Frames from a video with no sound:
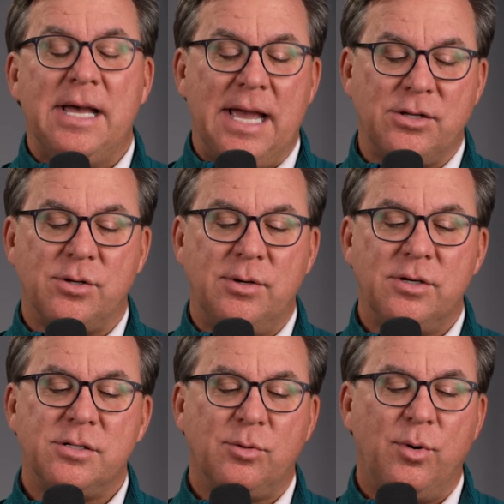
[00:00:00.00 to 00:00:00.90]
And so
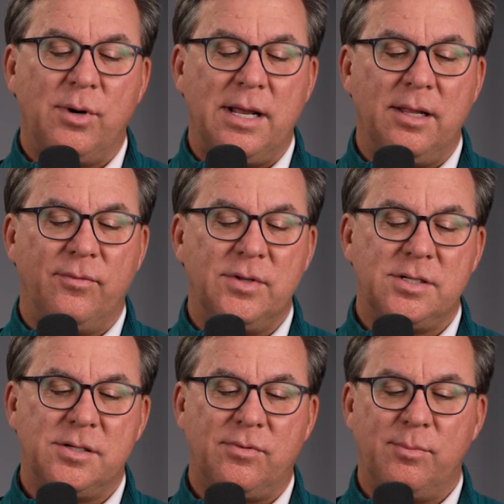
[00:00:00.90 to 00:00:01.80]
here's the quote I love. This
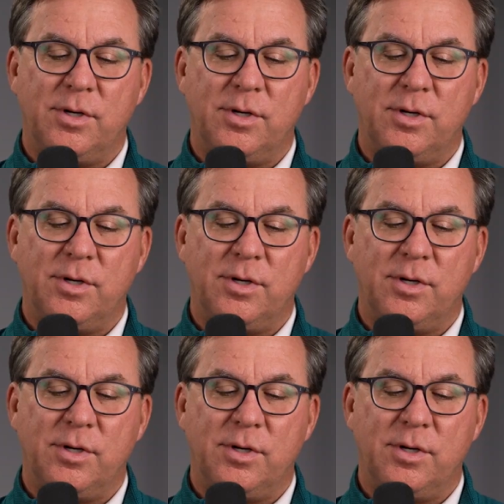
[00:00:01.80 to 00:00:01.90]
is from